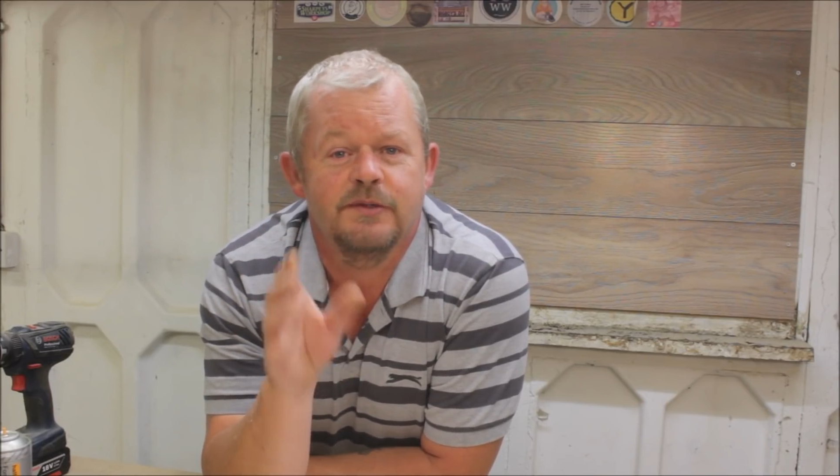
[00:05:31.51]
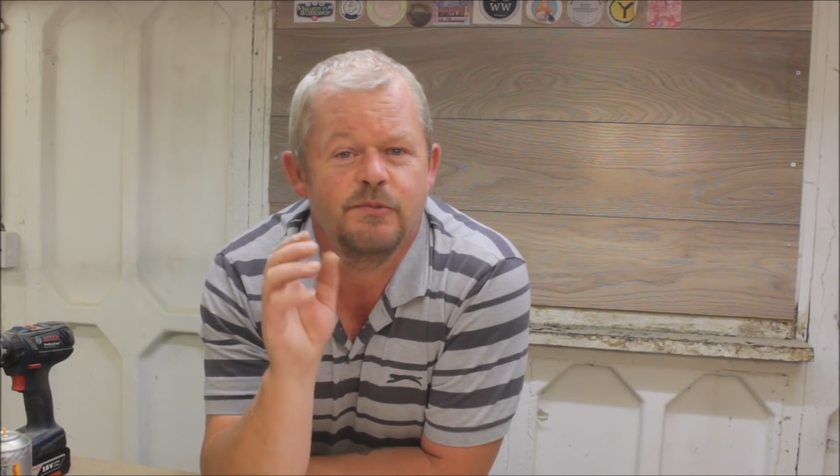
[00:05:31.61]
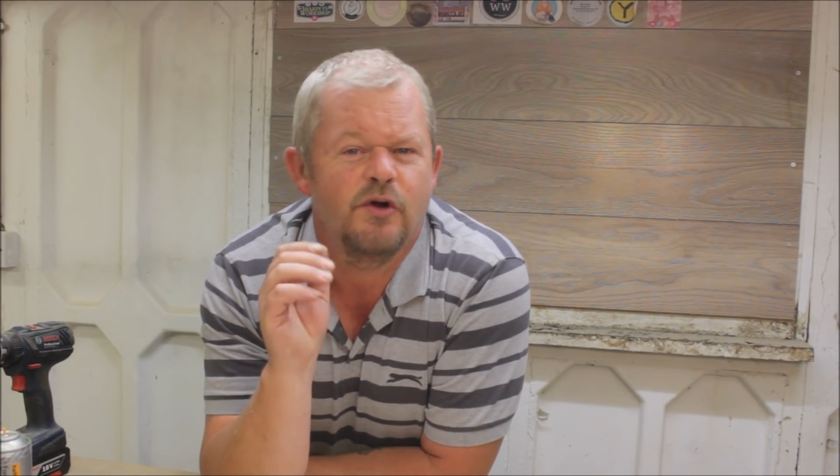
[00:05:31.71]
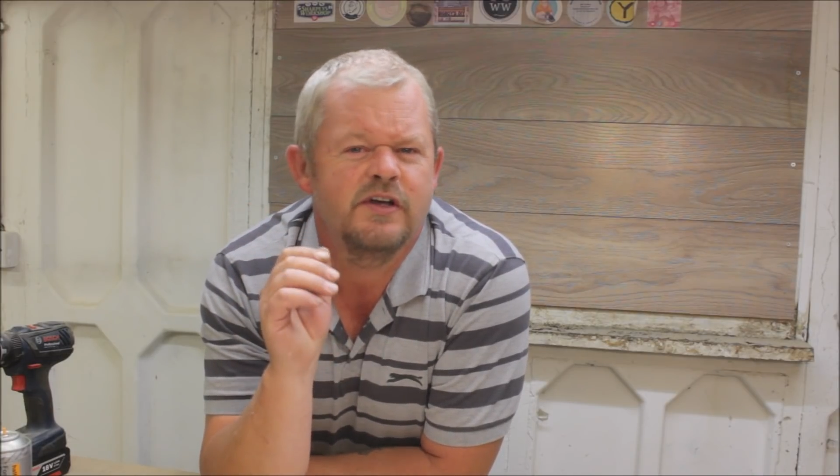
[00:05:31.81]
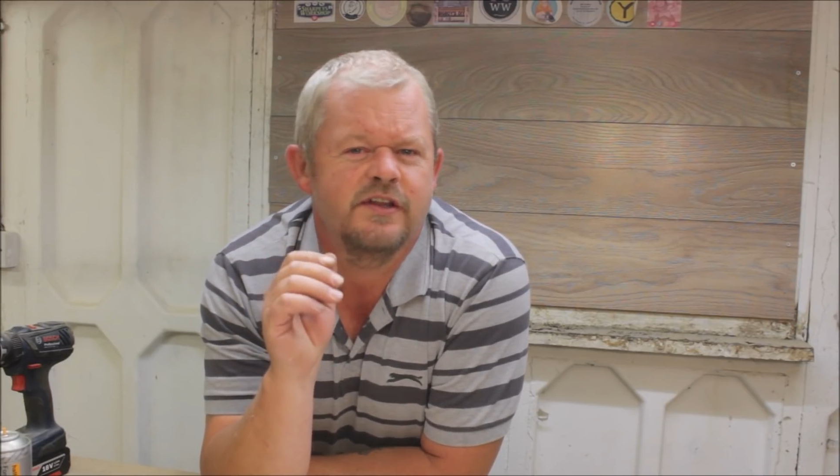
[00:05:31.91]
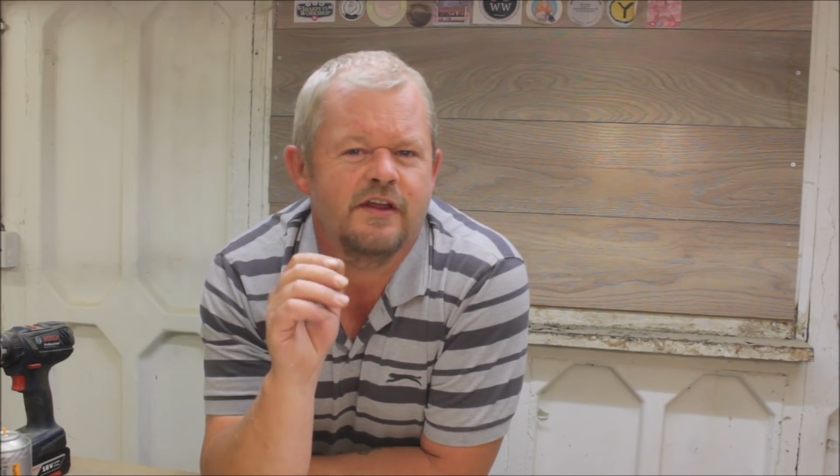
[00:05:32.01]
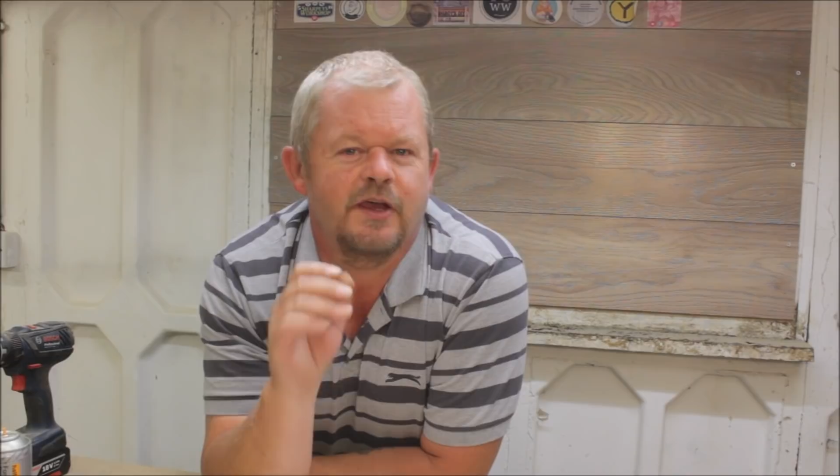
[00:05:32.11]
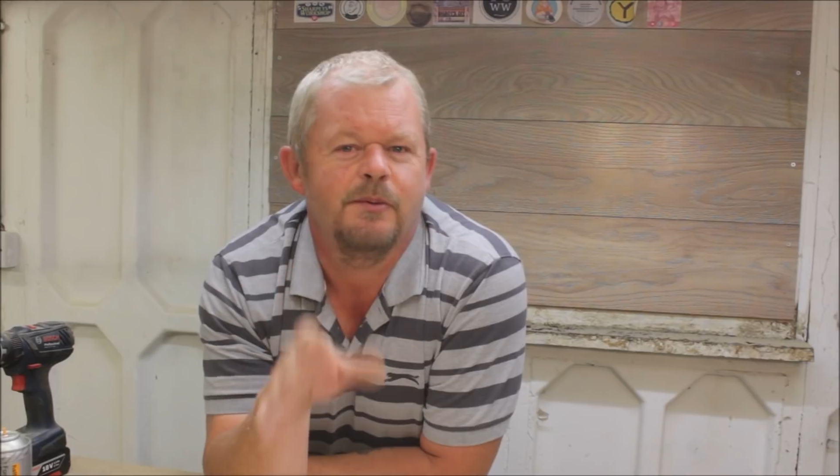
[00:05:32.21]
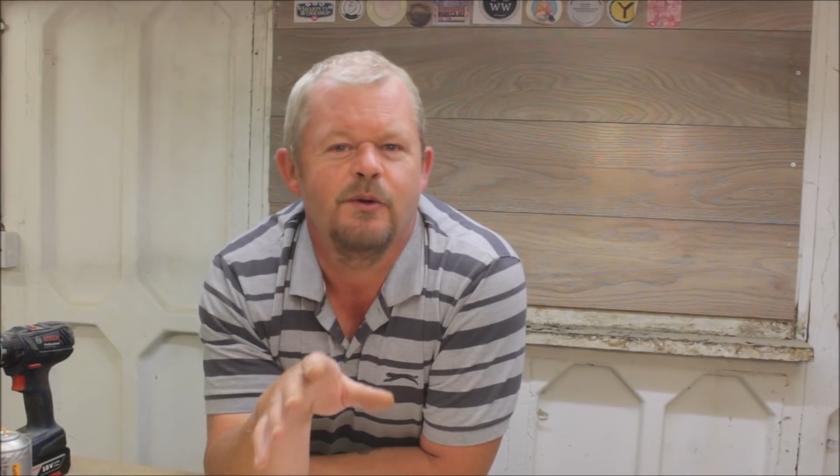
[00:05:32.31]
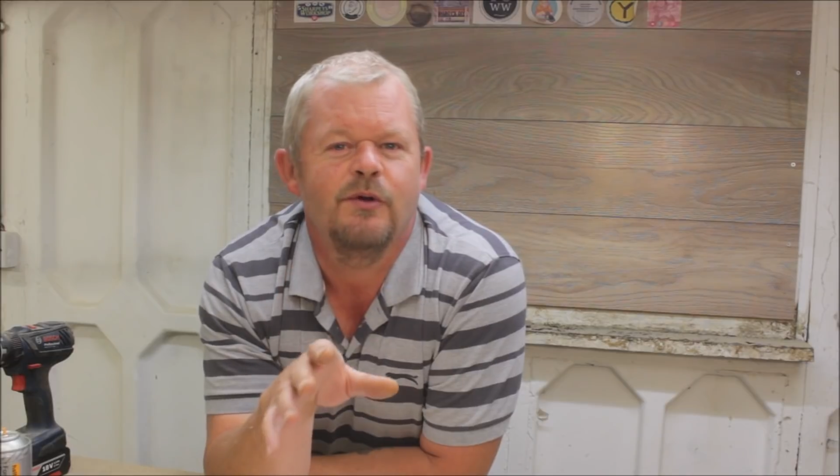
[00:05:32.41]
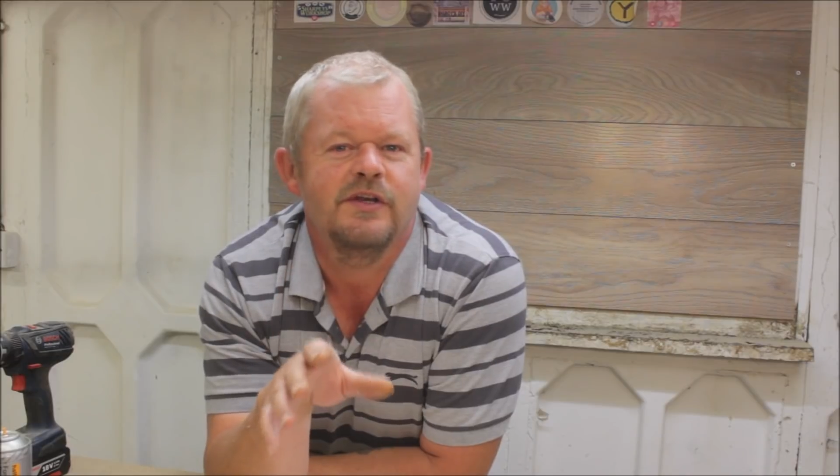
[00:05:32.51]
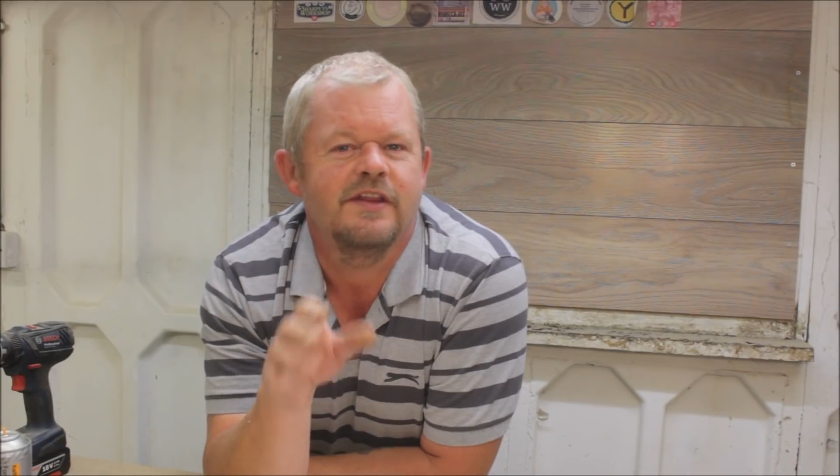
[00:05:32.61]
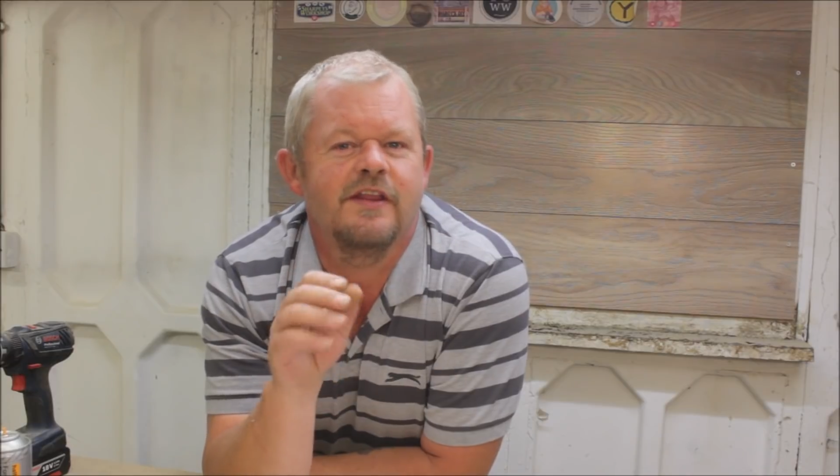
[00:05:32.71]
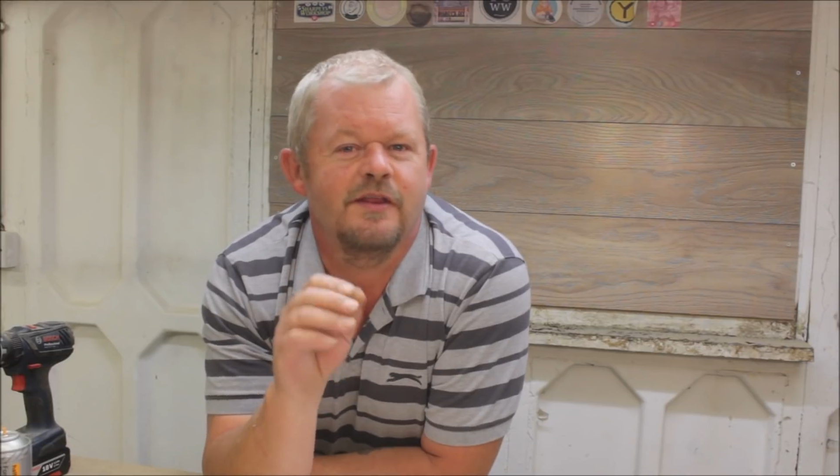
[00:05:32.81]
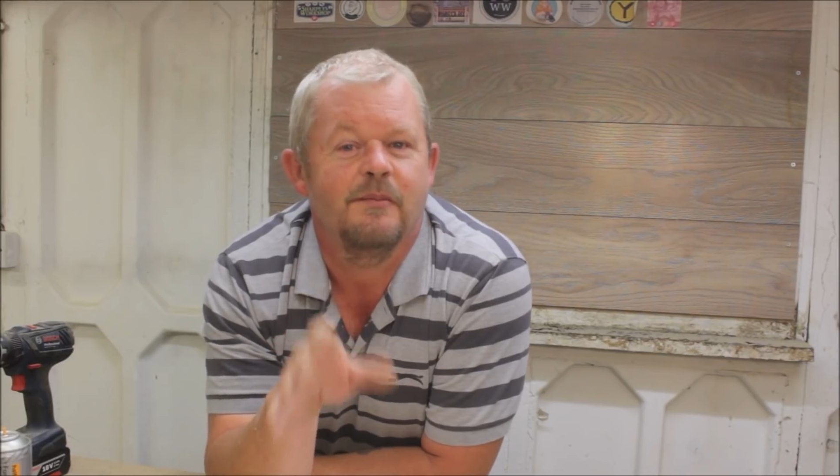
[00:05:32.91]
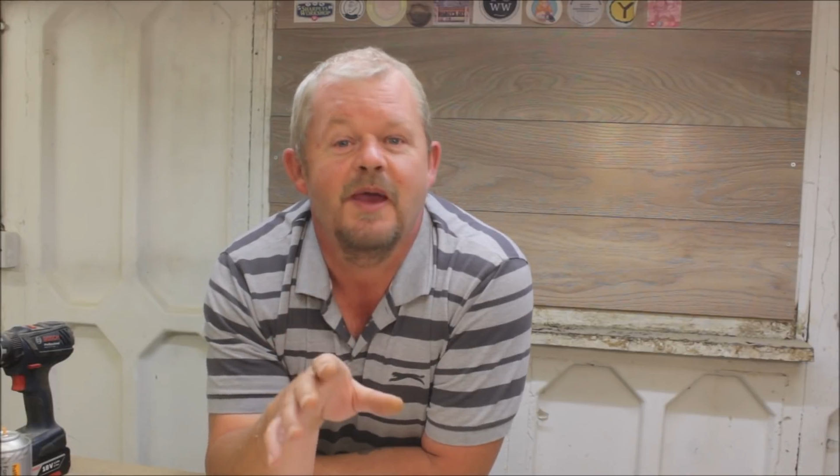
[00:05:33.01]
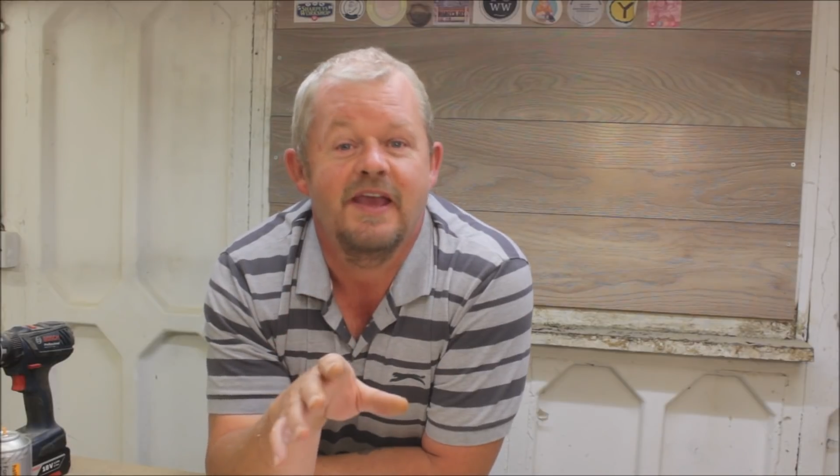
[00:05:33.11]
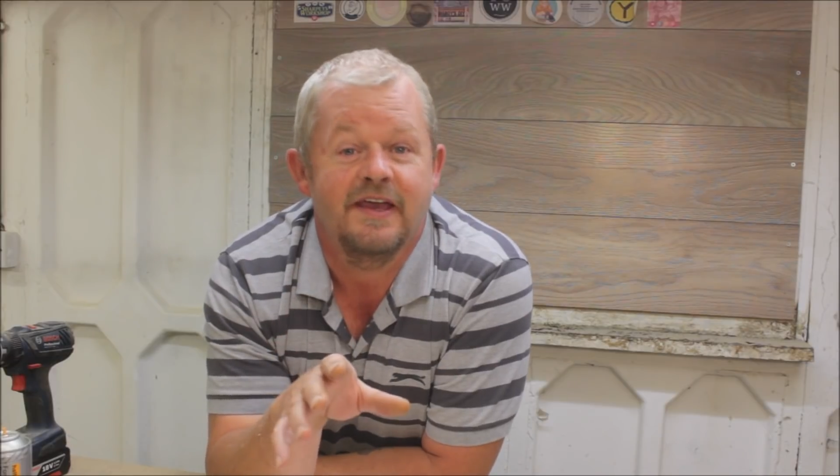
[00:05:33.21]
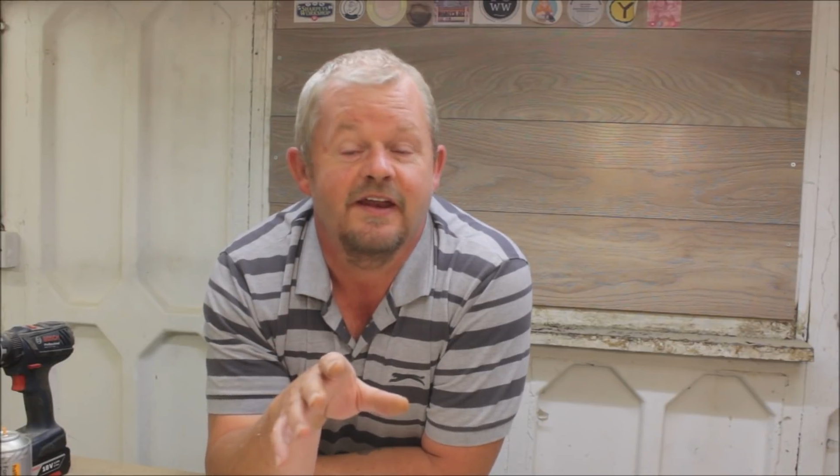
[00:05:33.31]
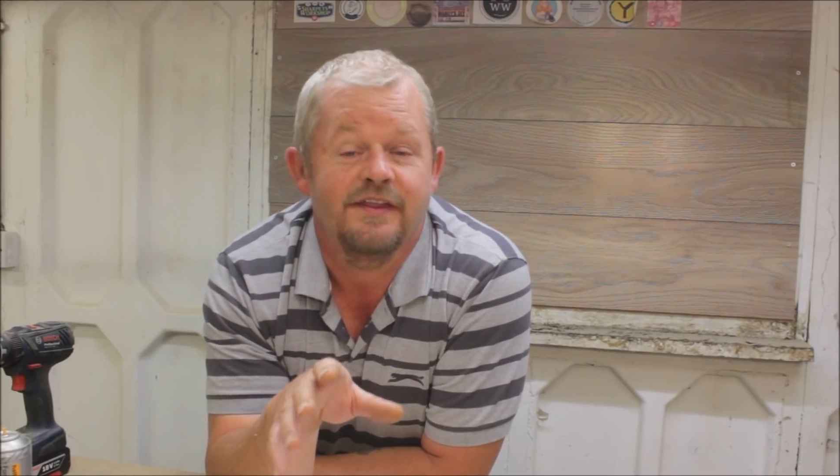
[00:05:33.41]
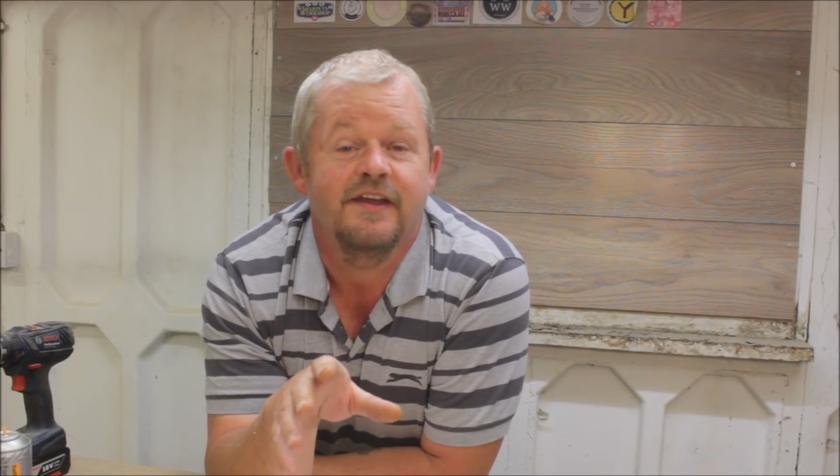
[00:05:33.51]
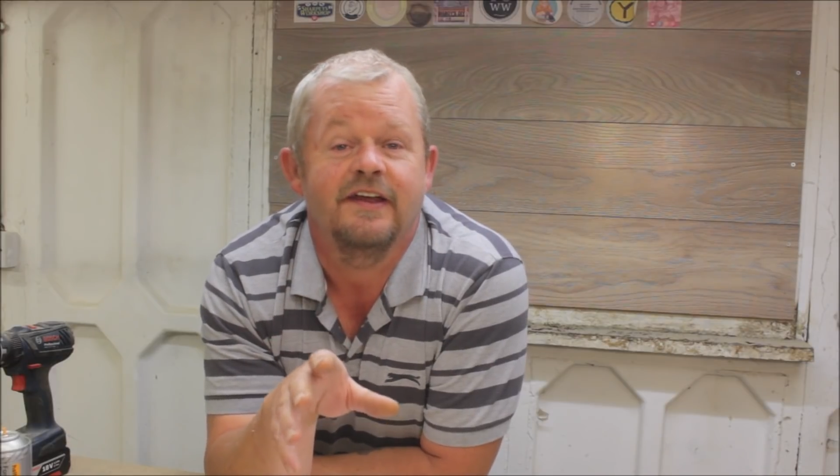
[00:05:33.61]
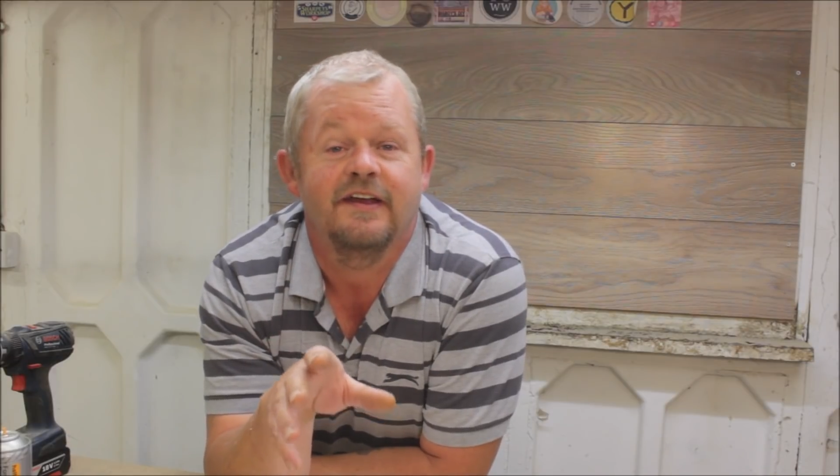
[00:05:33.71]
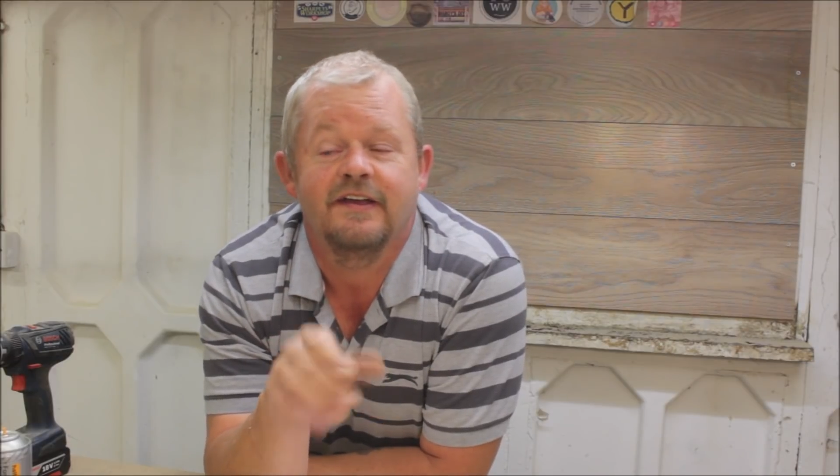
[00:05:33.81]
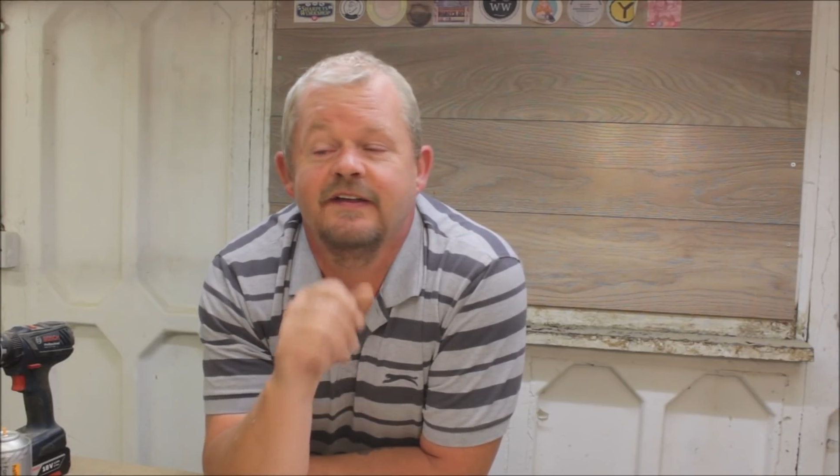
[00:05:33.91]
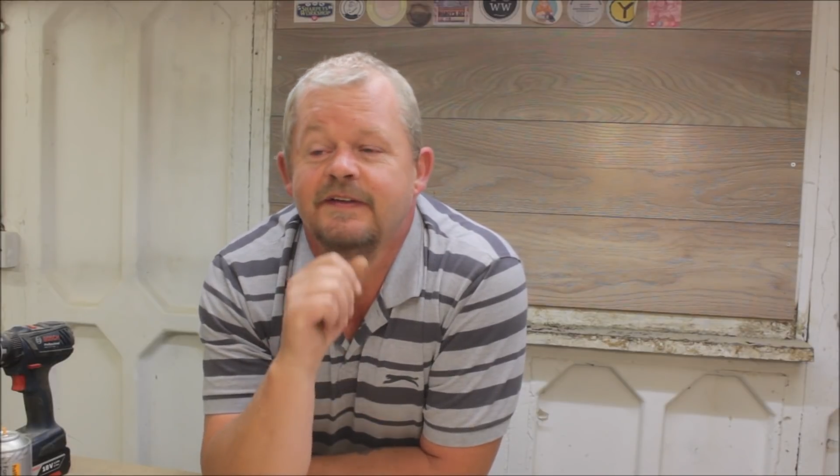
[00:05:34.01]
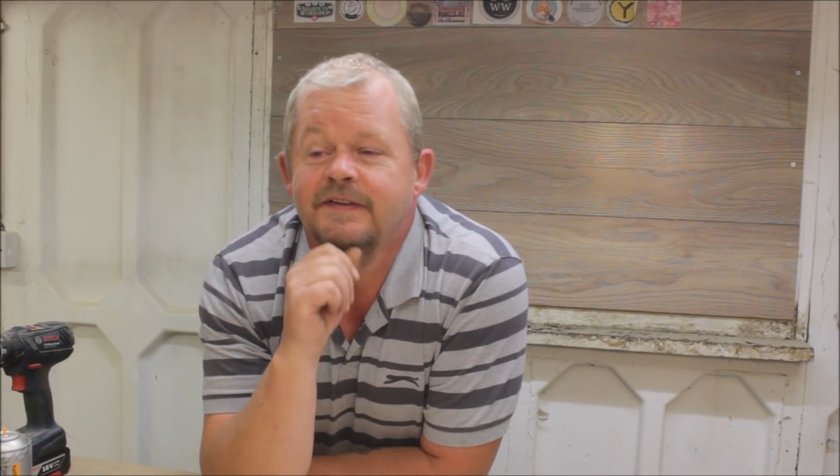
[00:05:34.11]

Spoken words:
He's more into the community than the making, I think.